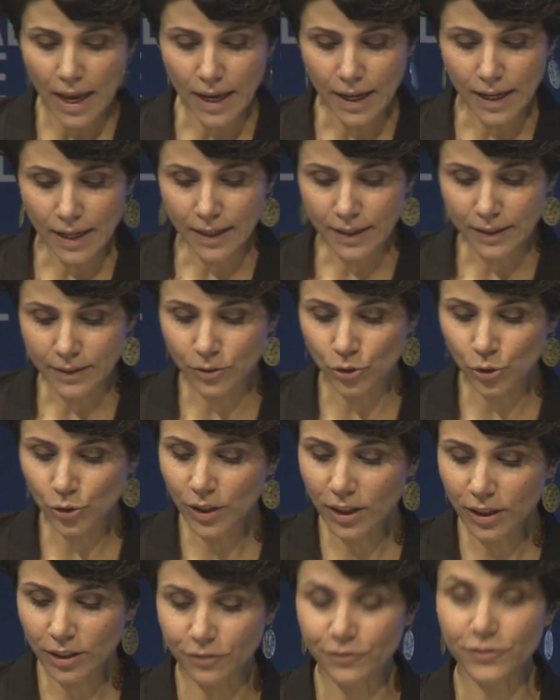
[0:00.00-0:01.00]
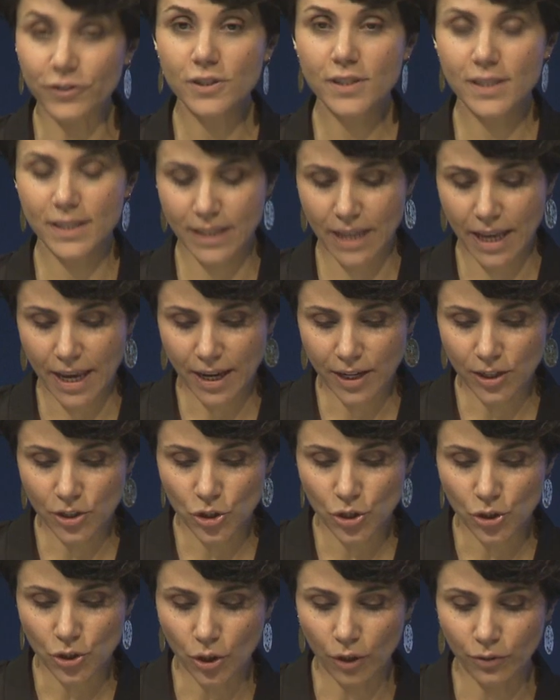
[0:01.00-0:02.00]
and during the first
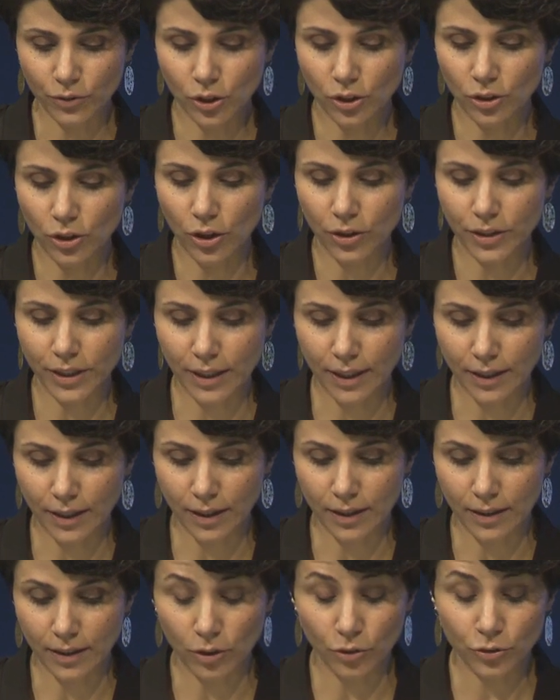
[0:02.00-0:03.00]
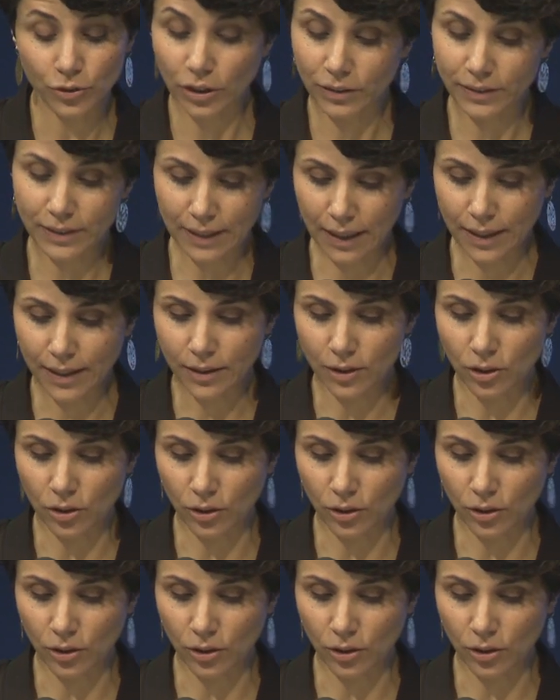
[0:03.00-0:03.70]
stage of the colonial uh, of the Italian